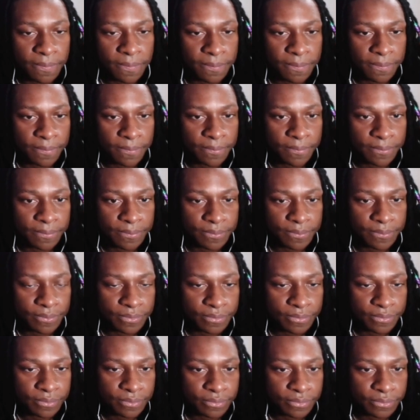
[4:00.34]

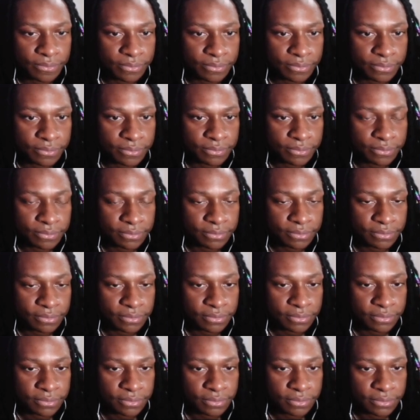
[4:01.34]

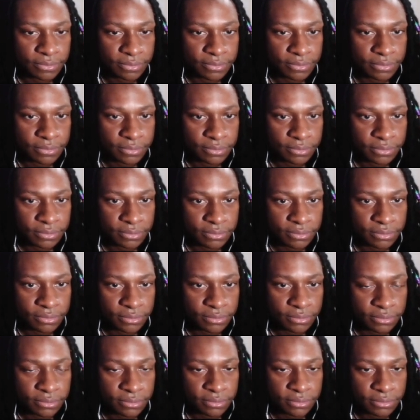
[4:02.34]

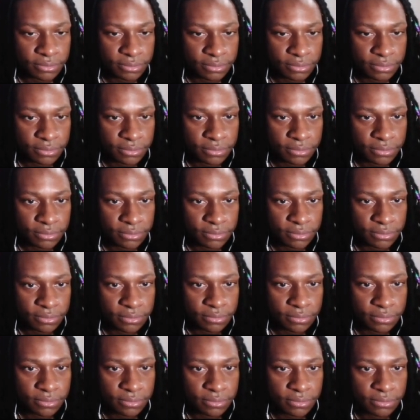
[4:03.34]

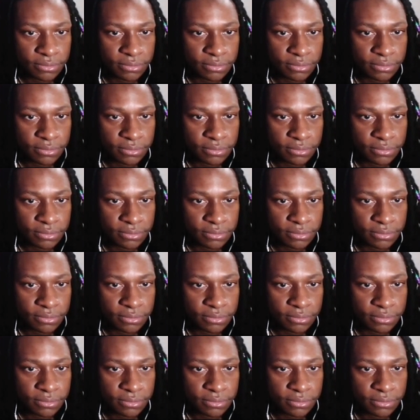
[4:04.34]
The person shown says nothing.